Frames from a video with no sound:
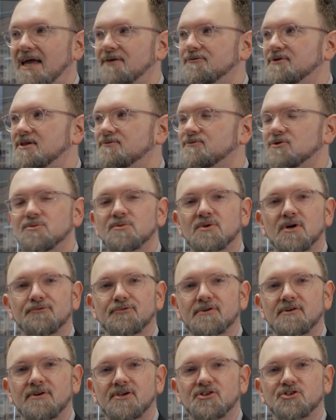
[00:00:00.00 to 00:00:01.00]
every room
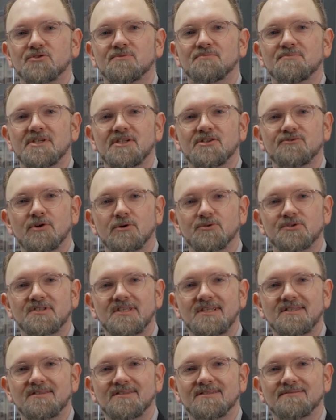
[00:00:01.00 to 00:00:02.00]
configuration, be it row
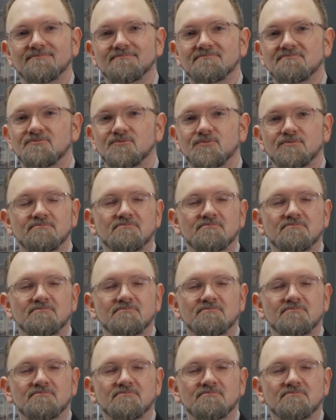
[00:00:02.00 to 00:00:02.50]
seating,